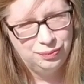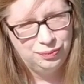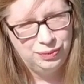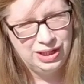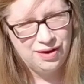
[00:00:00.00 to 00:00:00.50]

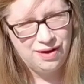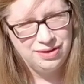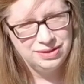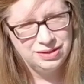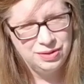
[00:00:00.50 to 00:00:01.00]
we
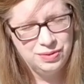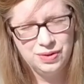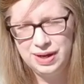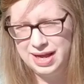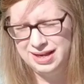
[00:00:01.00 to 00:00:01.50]
also,
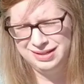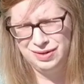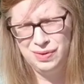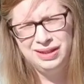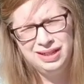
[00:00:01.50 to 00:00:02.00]
okay,
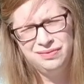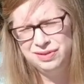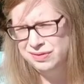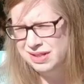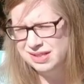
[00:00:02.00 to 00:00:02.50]
totally
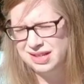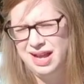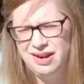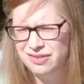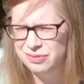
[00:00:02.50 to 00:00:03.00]
influenced.
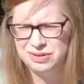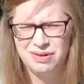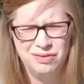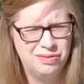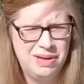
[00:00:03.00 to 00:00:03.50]
I don't know what's
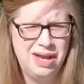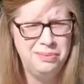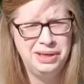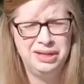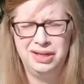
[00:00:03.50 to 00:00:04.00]
wrong with me.
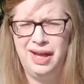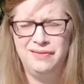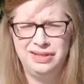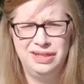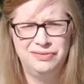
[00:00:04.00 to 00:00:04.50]
I'm being
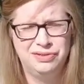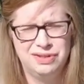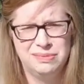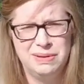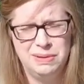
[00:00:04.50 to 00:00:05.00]
heavily
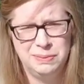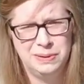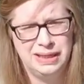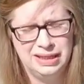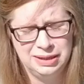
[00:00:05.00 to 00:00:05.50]
influenced by people
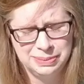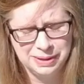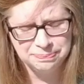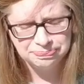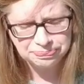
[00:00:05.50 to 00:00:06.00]
lately,
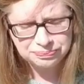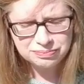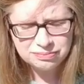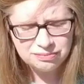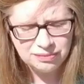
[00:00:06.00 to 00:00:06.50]
but
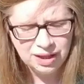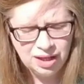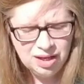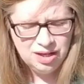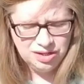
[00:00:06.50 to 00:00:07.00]

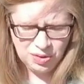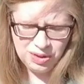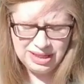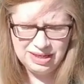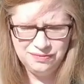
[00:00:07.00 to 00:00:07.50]

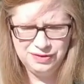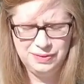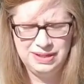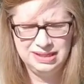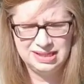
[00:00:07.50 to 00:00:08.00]
totally
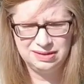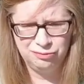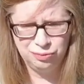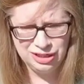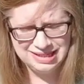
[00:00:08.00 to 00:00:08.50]
influenced
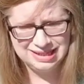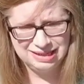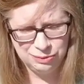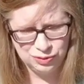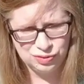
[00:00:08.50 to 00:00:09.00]

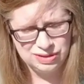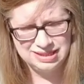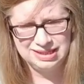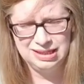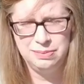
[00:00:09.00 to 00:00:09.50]
most
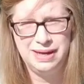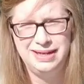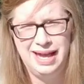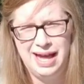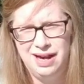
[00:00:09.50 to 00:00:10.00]
recently by
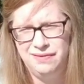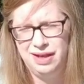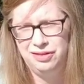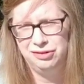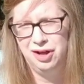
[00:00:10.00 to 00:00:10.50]
Kat of the
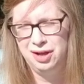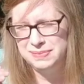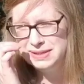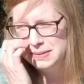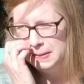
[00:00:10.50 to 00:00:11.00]
Heather and
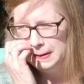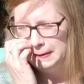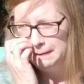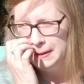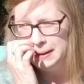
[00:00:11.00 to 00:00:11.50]
Hops
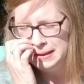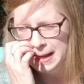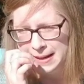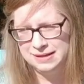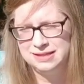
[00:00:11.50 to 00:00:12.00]

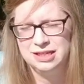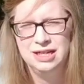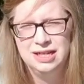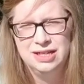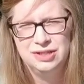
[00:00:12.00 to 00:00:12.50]
podcast.
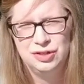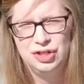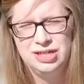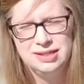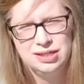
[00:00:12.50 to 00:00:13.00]
So
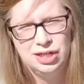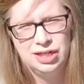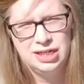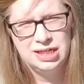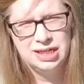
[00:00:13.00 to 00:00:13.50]
she just
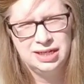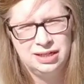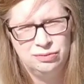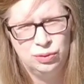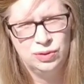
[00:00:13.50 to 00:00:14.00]
started
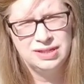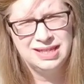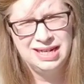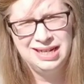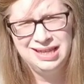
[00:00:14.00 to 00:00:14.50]
roller
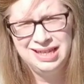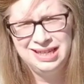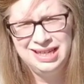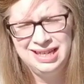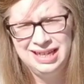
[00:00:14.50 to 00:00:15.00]
skating
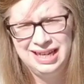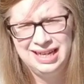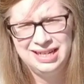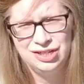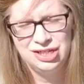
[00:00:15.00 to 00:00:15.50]
lately and